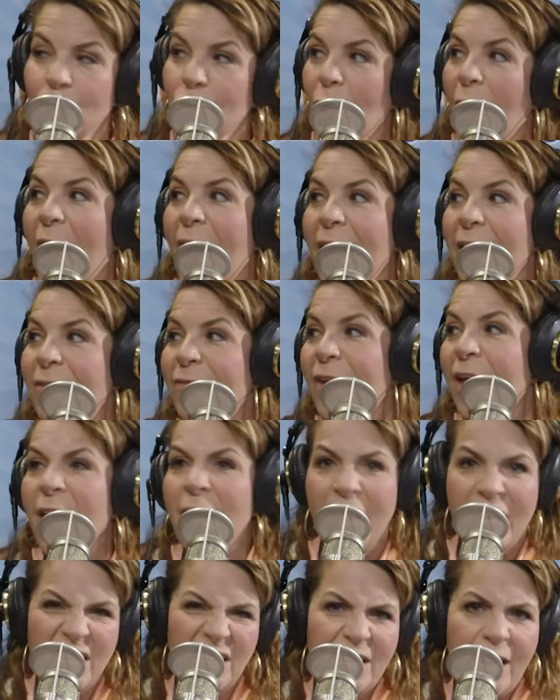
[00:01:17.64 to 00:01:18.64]
is drive.
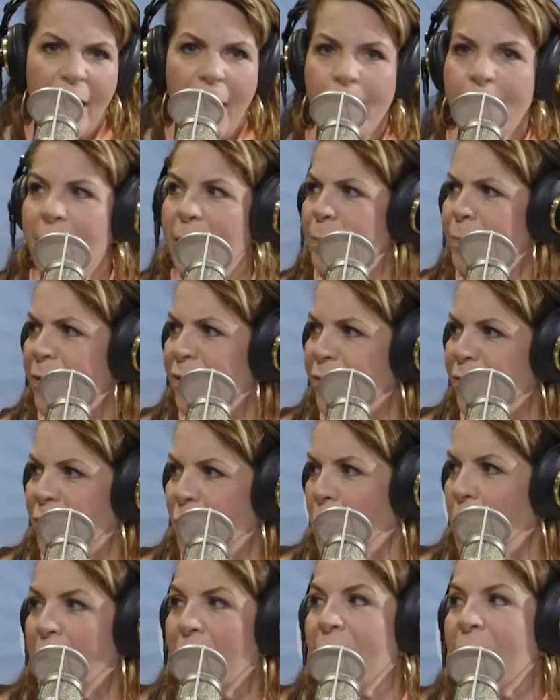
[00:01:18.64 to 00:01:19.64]
It's happened
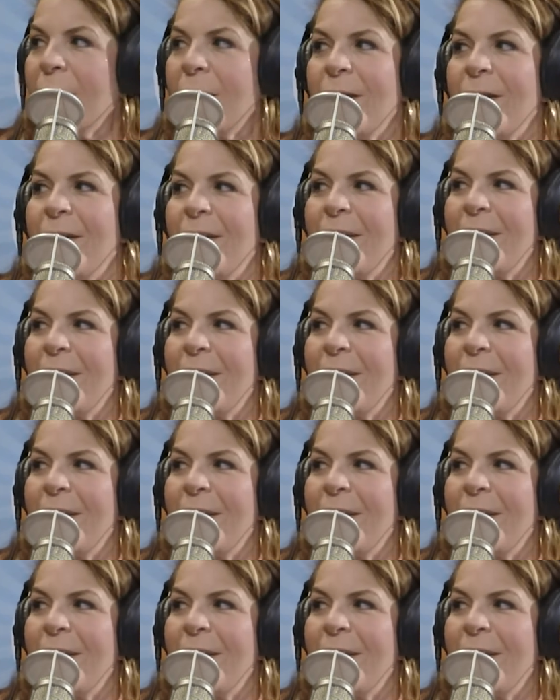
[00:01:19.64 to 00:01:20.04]
before.